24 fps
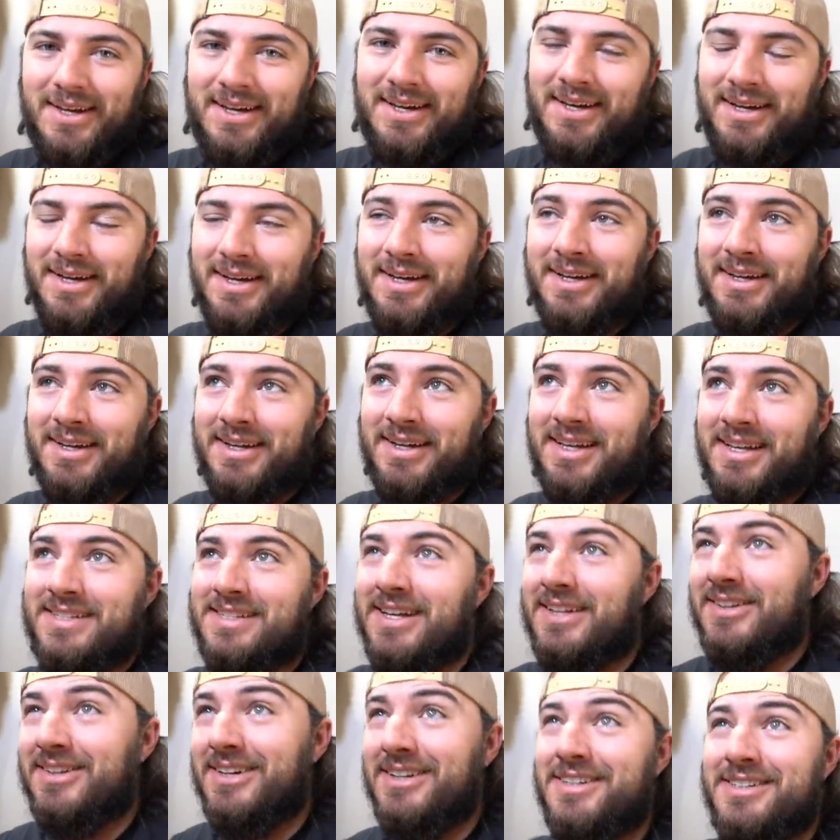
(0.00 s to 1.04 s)
uh,
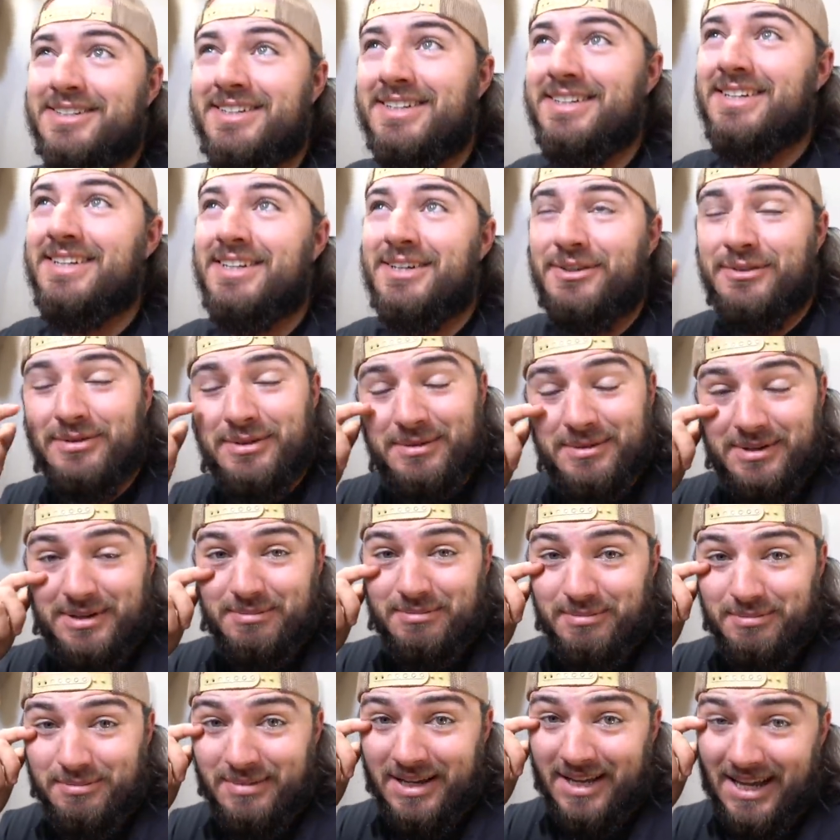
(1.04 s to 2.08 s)
cause I thought I was gonna hear from the
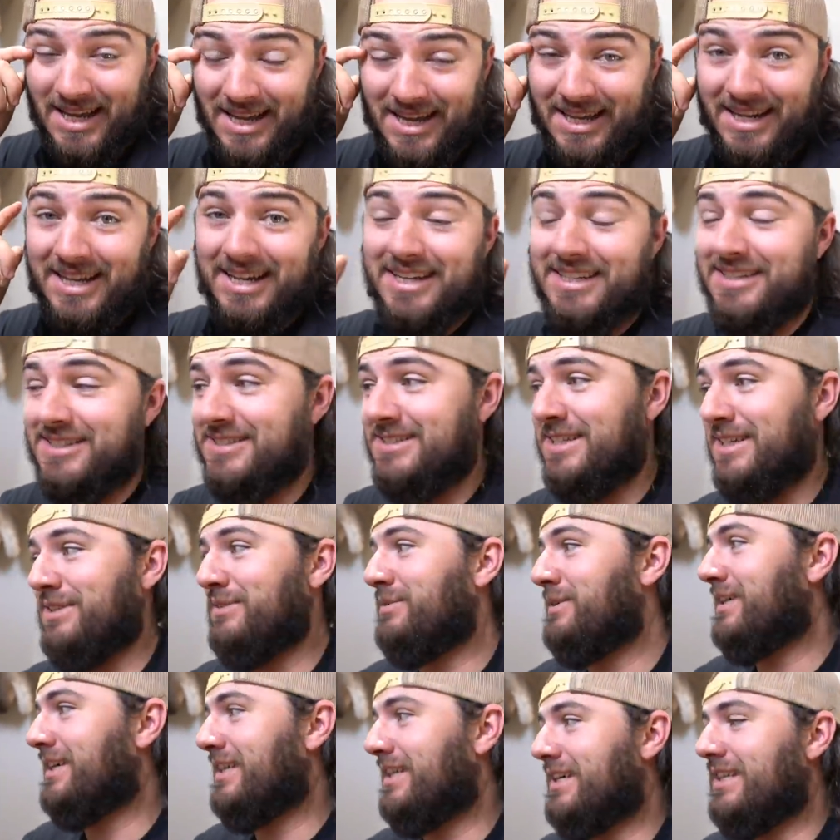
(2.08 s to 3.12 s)
mechanic to see
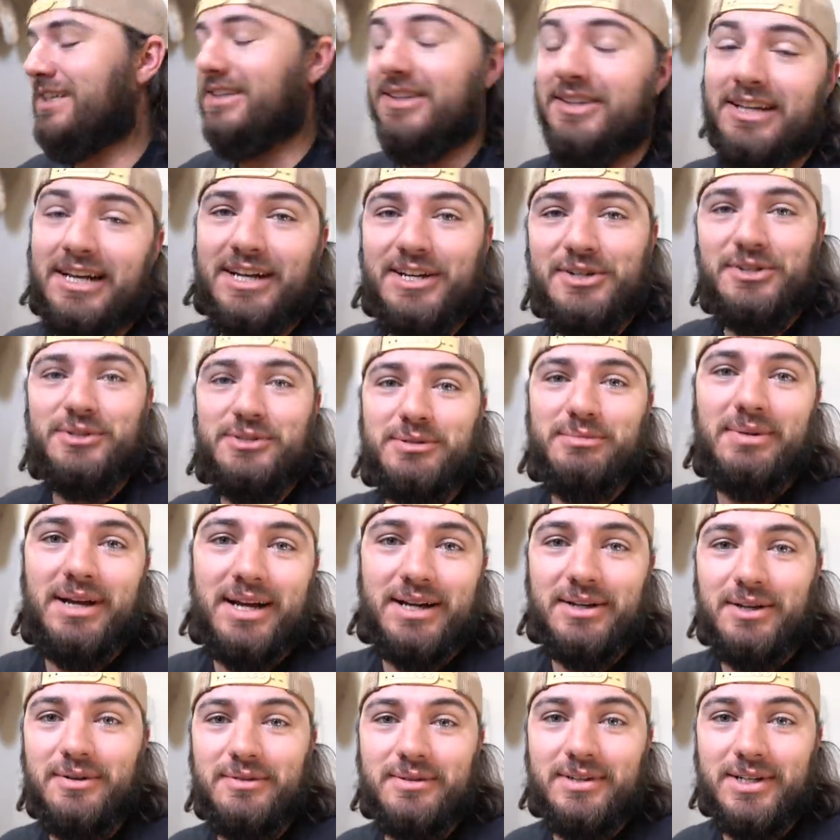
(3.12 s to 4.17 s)
if we could get the Land Cruiser
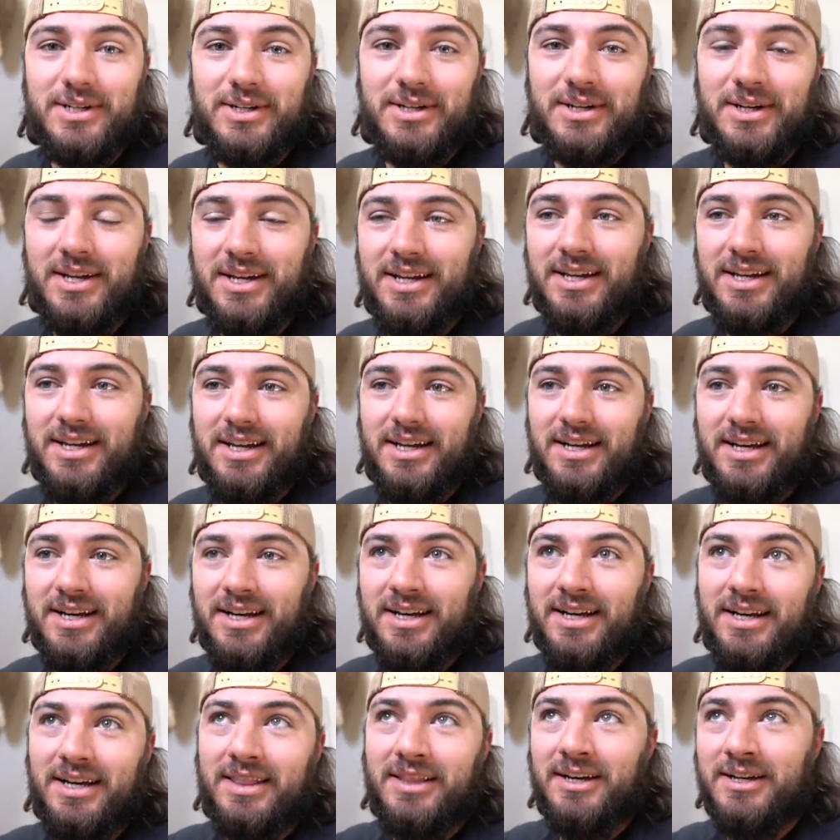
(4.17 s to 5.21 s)
back over here.
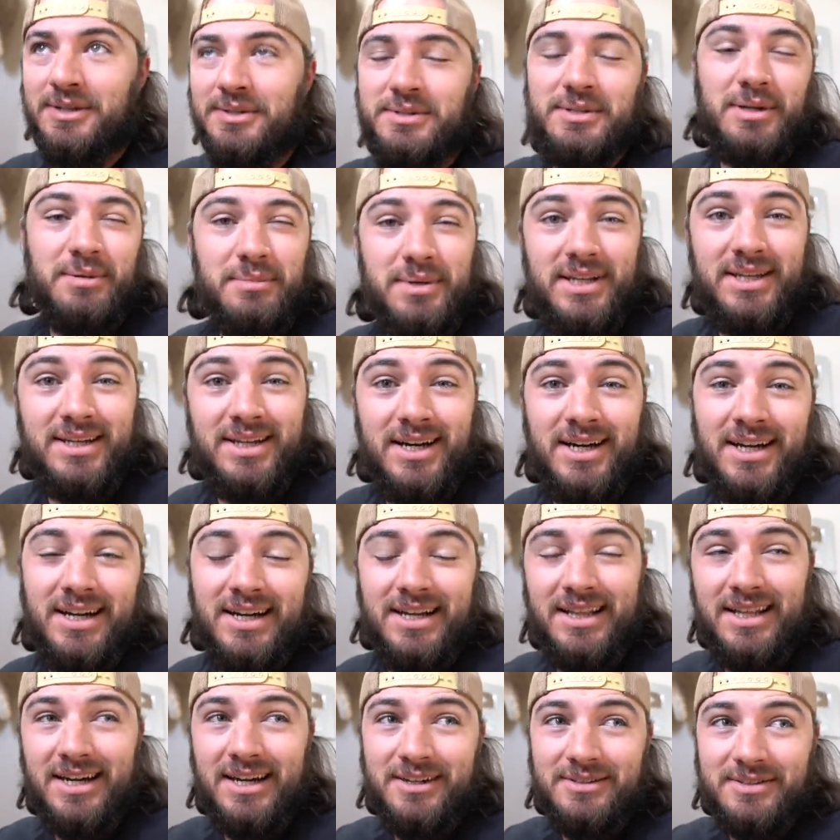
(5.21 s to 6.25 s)
Uh, I thought it was gonna be done
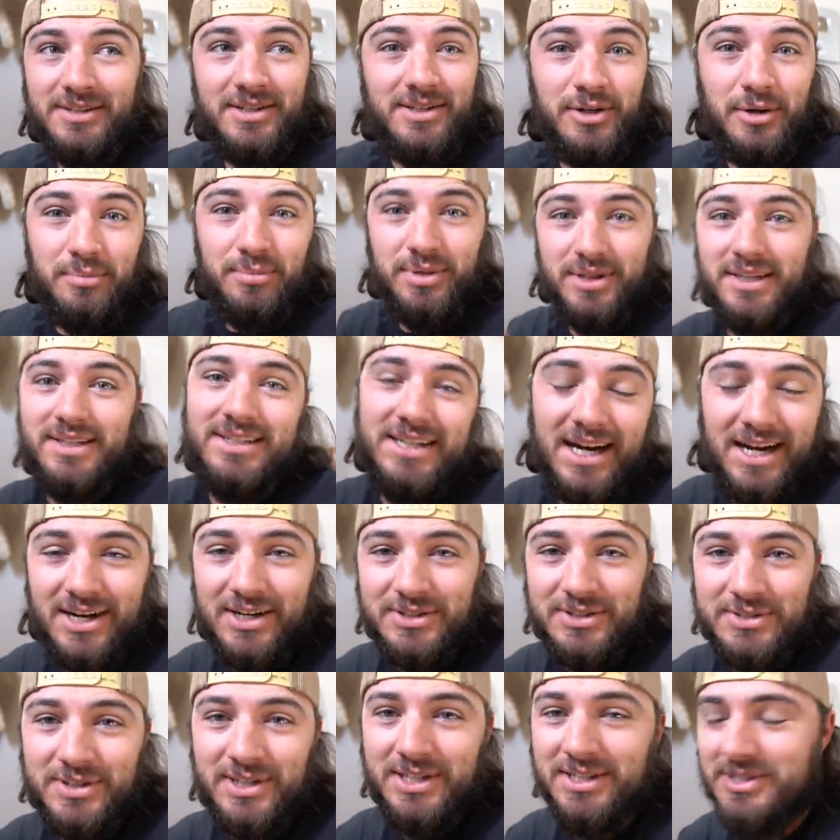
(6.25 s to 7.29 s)
and then I was gonna go put the
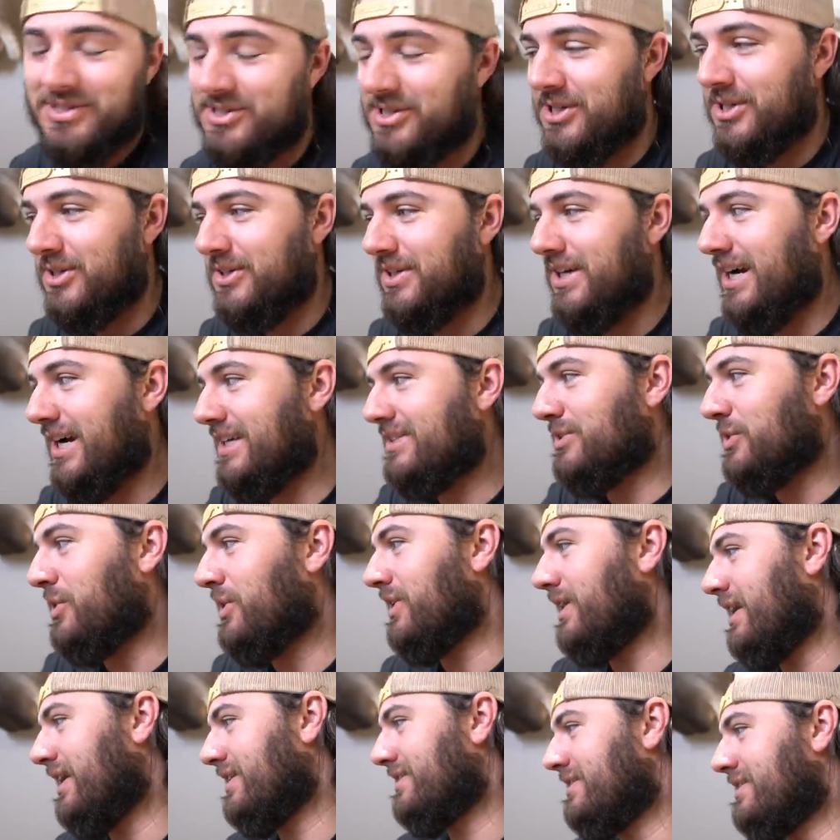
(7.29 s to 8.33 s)
tires on and show you guys all
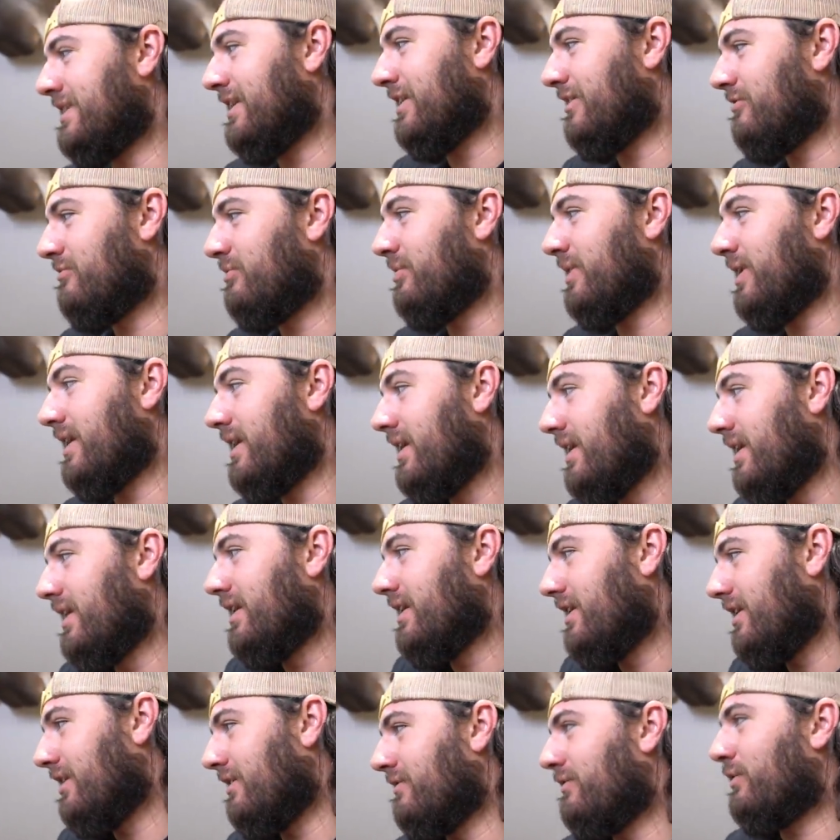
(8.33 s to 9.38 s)
that stuff, but
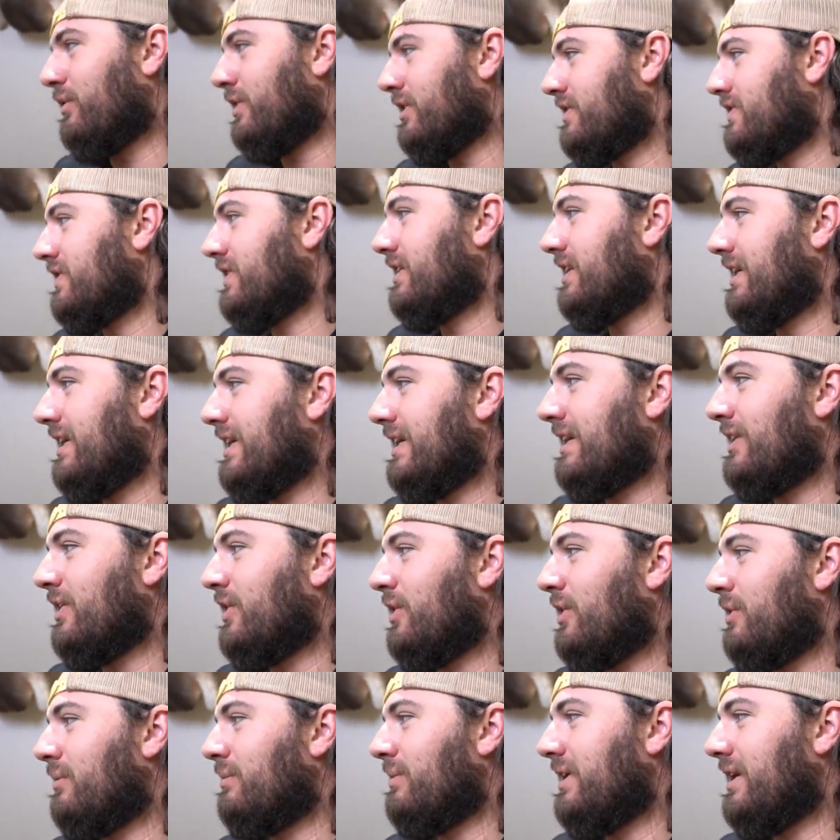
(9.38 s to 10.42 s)
unfortunately he
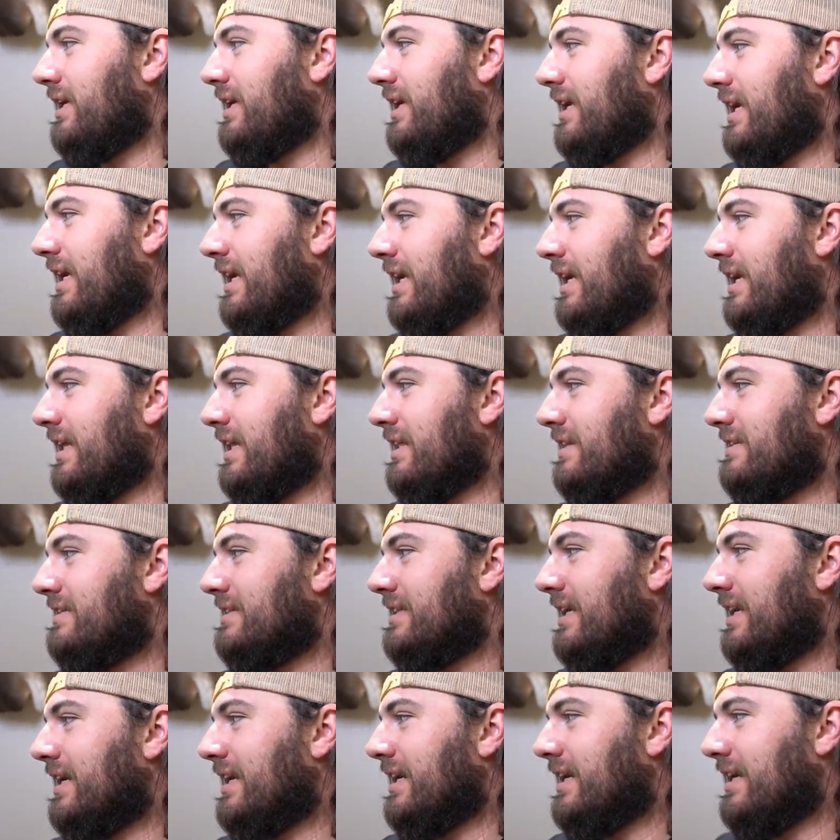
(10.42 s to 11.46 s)
called me and
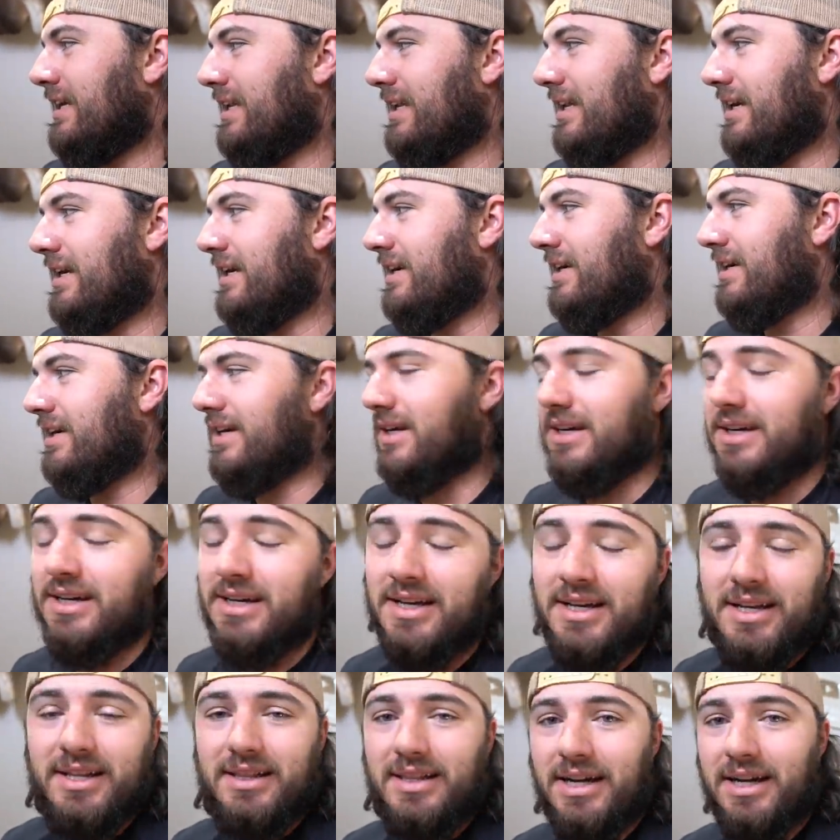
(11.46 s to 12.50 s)
said uh,
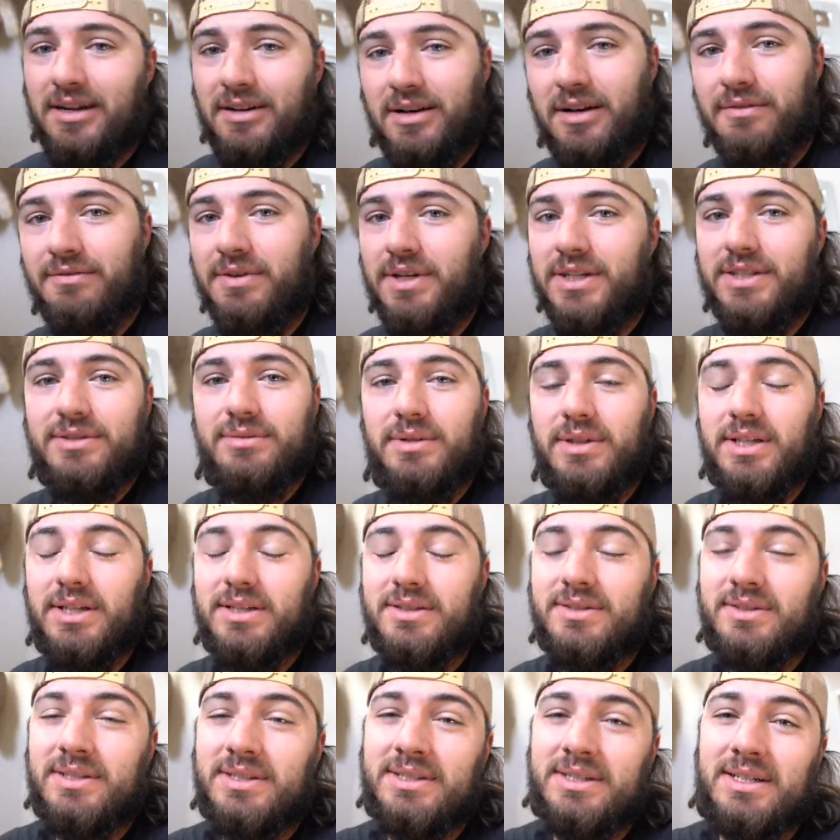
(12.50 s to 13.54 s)
they are not finished with it,
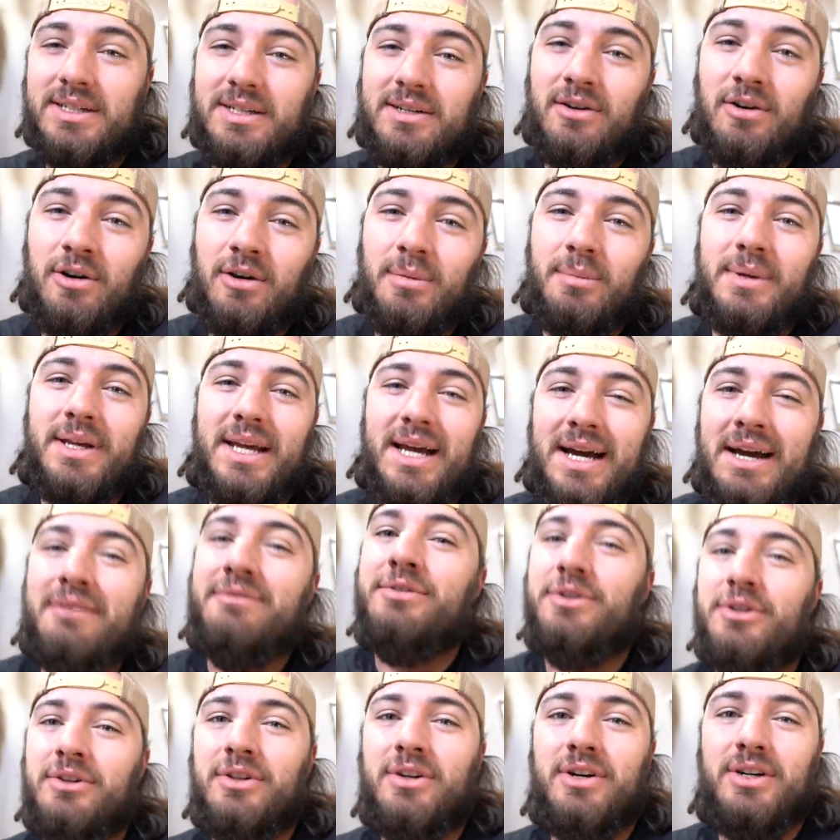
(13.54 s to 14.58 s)
so he's gonna call me
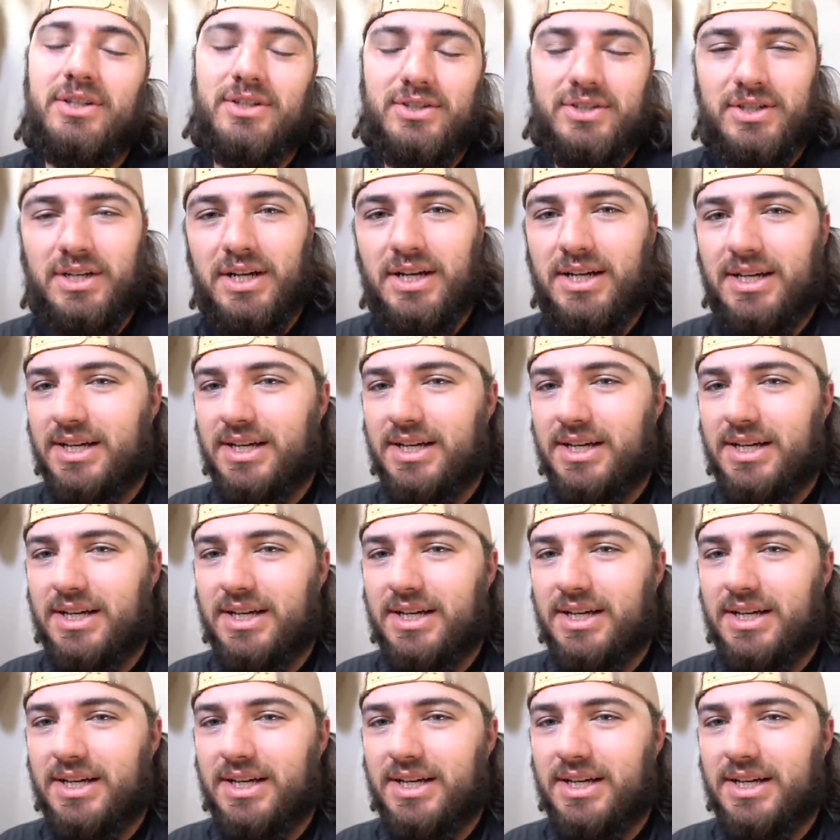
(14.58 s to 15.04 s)
after lunch